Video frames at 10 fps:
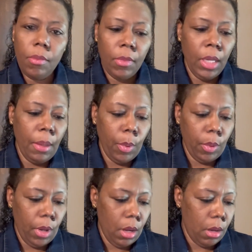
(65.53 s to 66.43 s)
and I'm
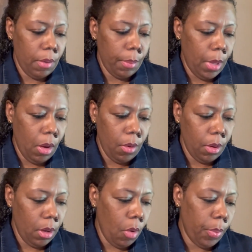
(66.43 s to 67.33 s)
gonna um,
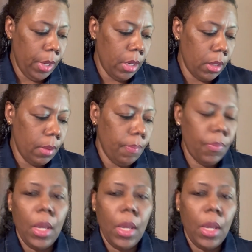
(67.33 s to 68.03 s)
will uh, open it up.